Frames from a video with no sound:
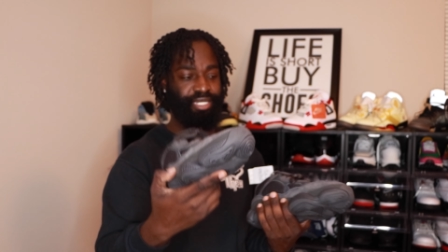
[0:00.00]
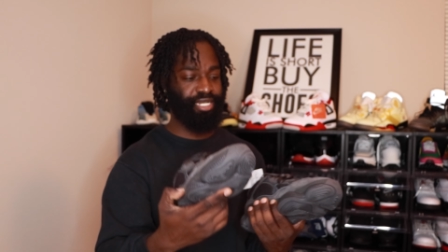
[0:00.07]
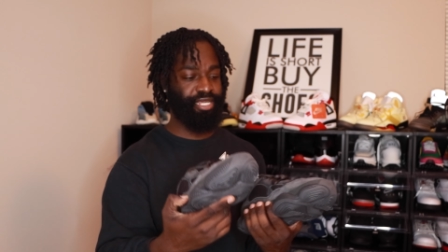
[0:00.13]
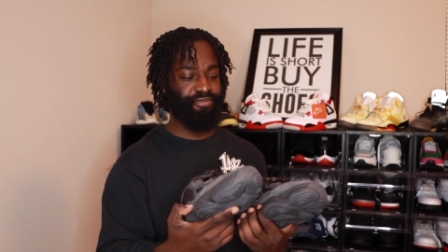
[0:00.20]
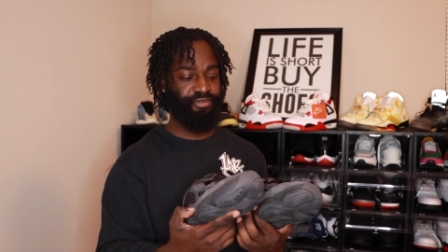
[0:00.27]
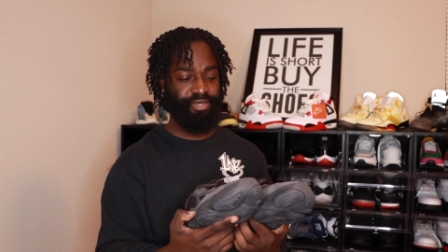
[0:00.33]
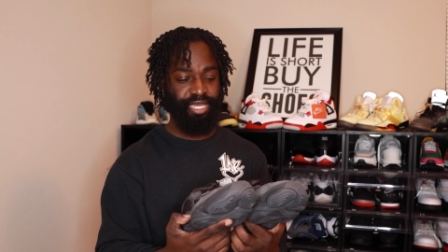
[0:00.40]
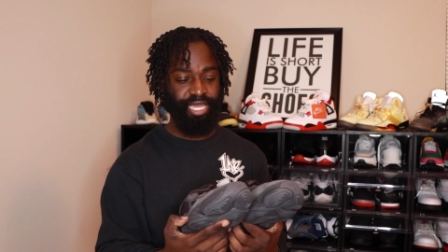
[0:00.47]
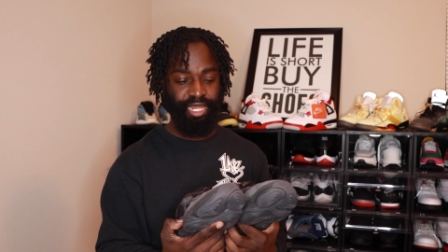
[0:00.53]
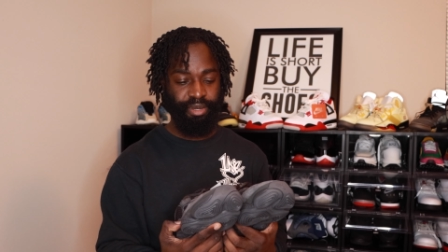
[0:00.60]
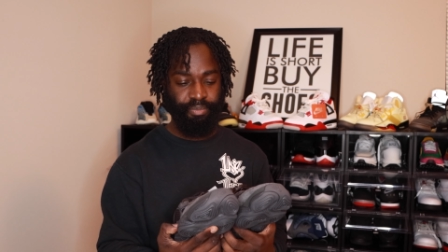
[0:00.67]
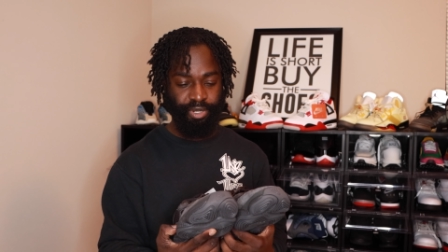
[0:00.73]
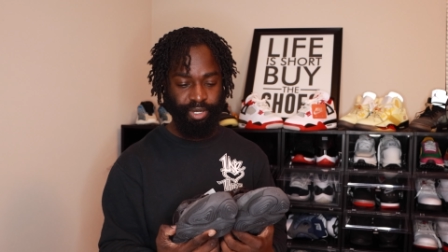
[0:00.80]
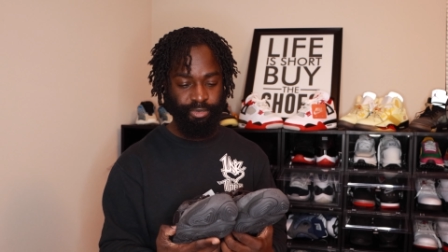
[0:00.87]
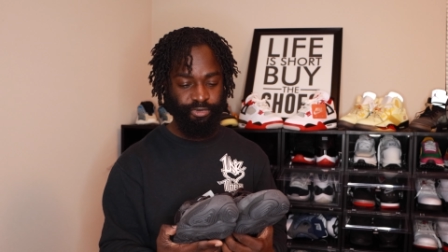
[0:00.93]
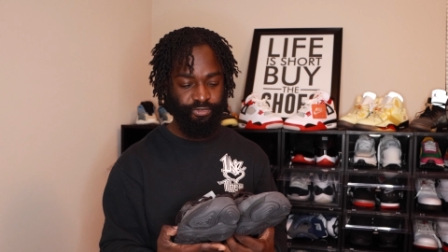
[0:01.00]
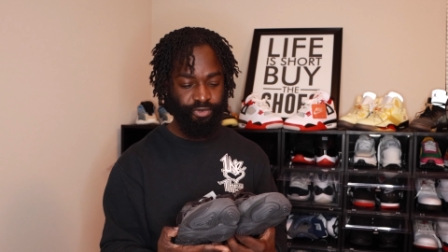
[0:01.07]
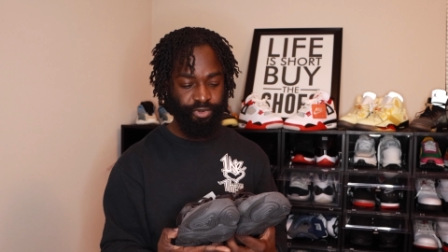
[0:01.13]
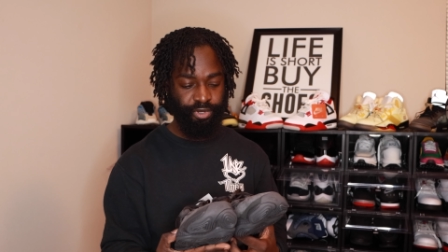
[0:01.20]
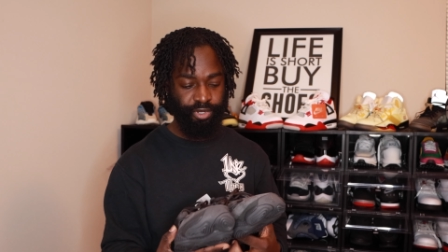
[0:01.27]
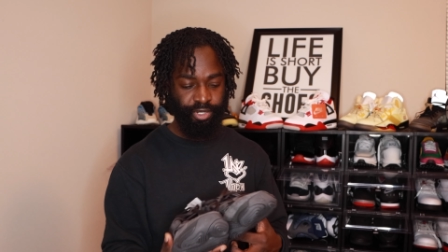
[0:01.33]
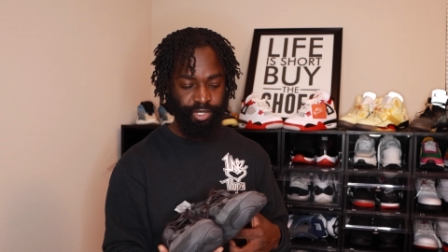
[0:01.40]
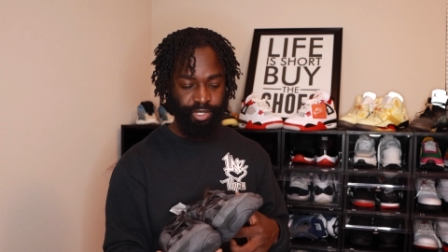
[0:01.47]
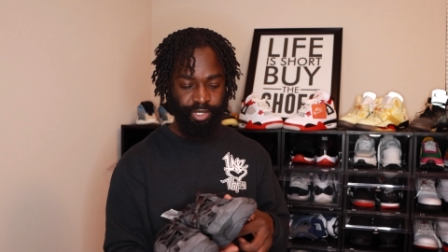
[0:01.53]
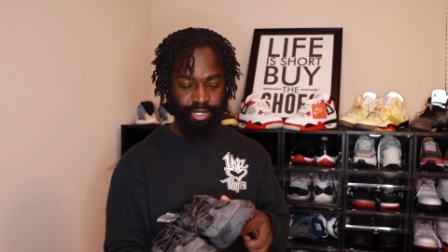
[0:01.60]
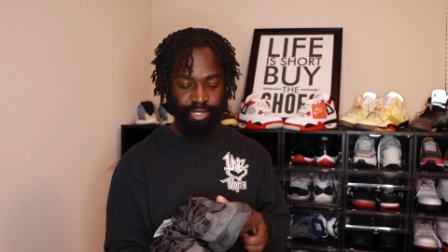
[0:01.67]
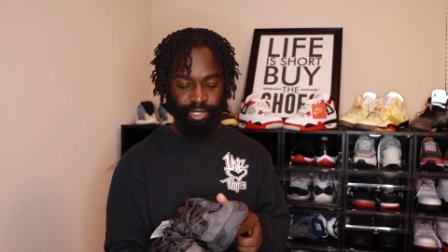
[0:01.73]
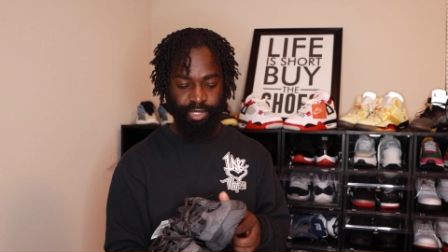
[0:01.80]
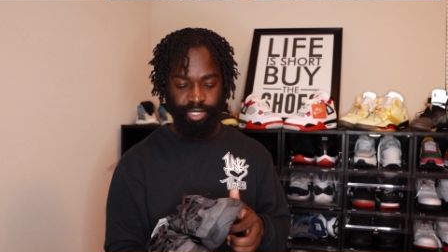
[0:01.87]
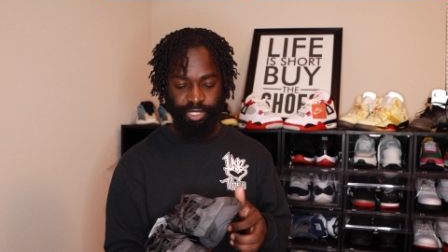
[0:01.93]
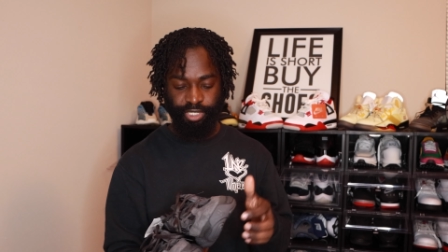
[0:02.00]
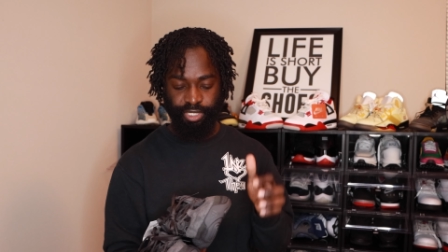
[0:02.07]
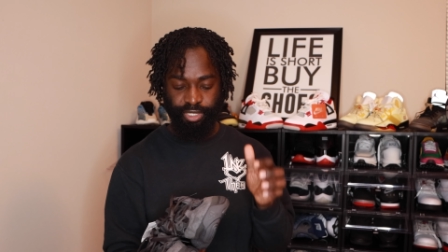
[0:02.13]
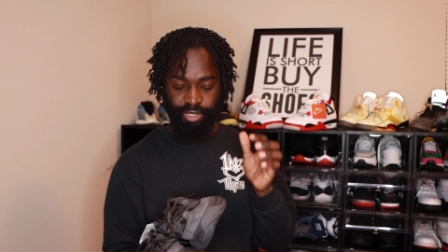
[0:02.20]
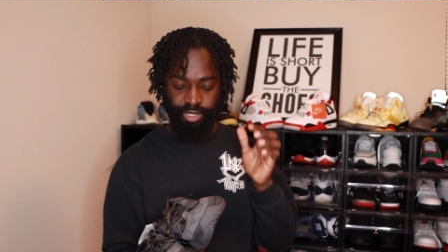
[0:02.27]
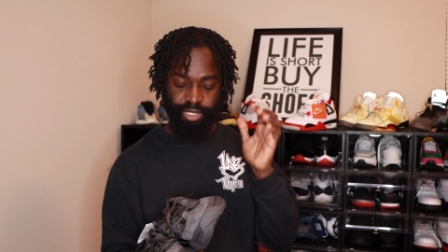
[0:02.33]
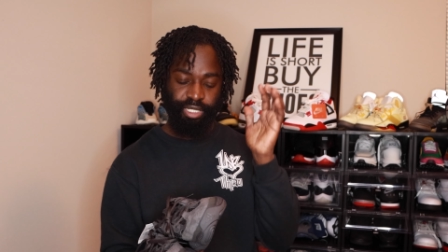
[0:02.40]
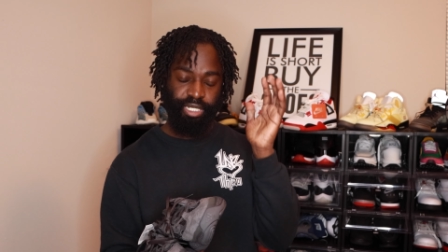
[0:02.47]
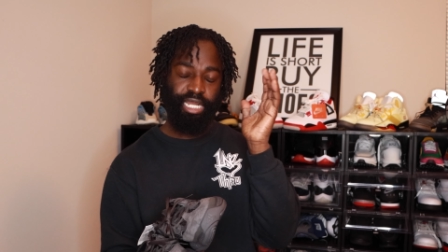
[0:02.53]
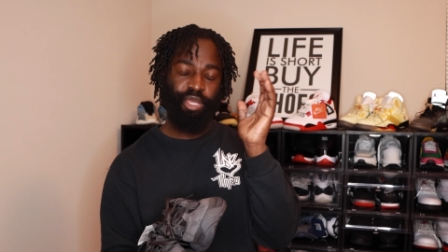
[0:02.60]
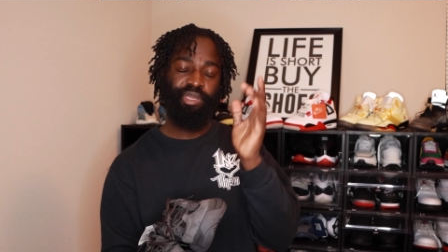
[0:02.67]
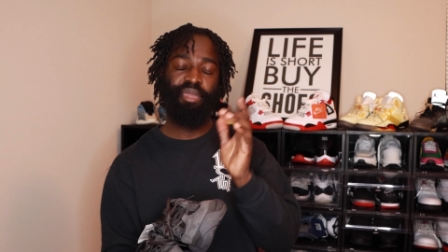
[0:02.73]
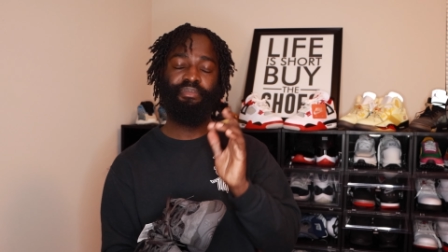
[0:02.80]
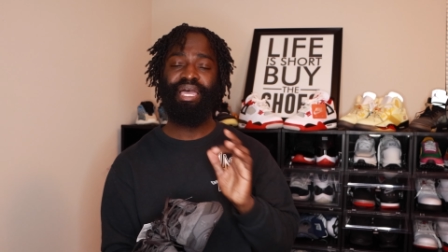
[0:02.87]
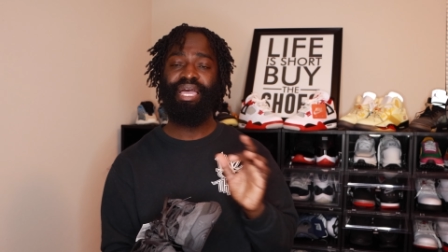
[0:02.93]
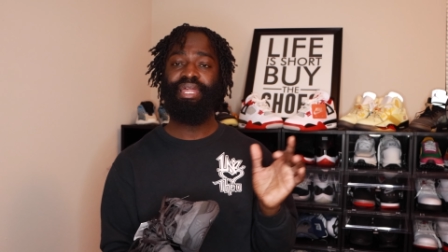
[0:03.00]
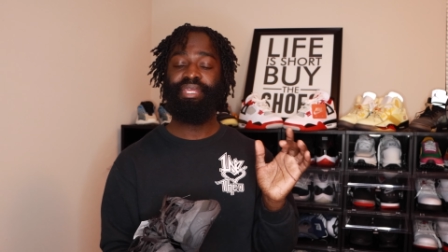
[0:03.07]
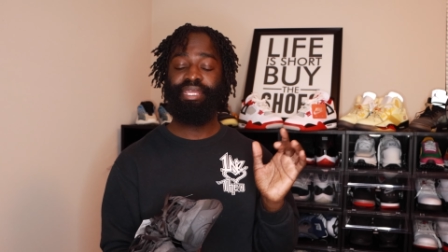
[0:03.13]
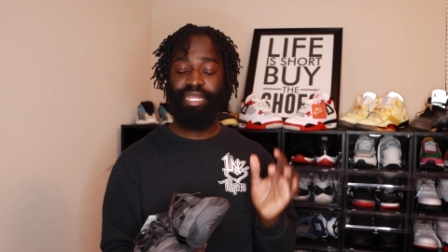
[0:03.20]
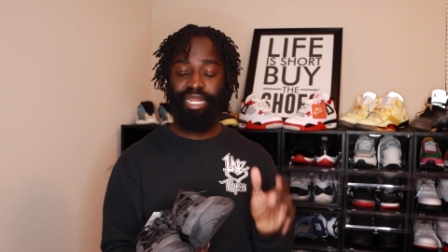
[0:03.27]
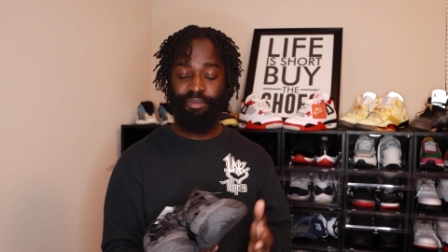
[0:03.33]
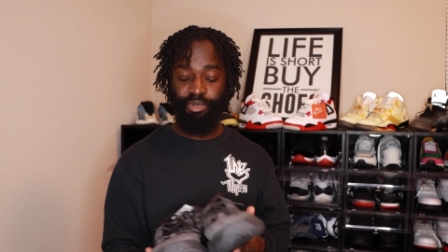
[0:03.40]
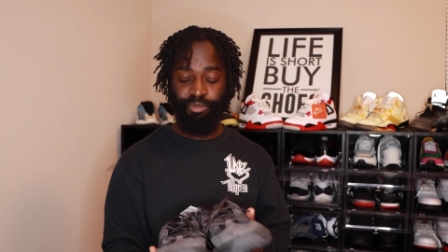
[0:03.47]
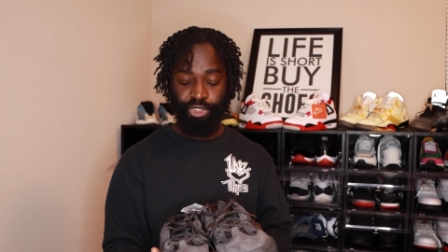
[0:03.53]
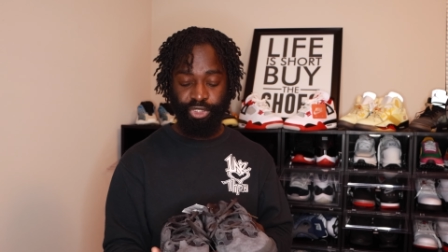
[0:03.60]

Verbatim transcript: ain't never had a pair before. So let me get behind the camera.